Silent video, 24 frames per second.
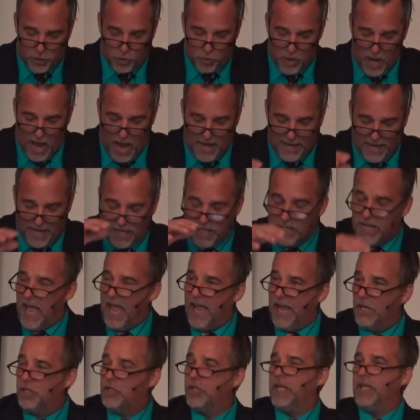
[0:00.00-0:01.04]
do not
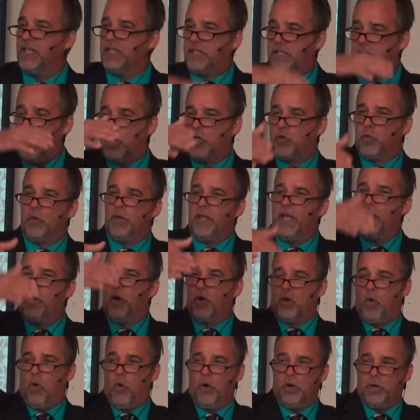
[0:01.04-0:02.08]
engage in sexual
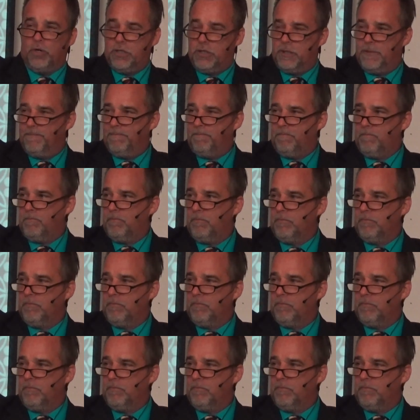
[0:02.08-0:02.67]
intercourse.